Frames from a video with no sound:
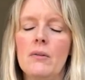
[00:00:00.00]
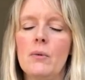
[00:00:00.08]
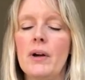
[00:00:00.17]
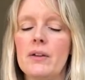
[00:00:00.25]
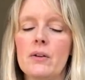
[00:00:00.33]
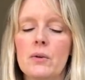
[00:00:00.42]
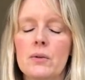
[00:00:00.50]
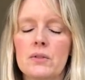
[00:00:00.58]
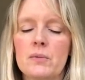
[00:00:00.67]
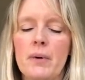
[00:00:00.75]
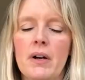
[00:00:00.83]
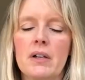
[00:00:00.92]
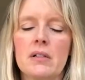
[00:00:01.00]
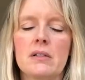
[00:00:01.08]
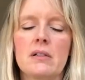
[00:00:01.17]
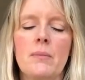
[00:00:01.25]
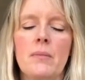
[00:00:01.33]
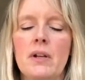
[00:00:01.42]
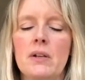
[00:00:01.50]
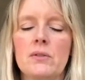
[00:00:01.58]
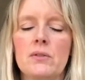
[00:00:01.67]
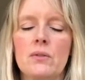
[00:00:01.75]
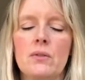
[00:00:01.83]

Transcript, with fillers: whether caused by us, someone else,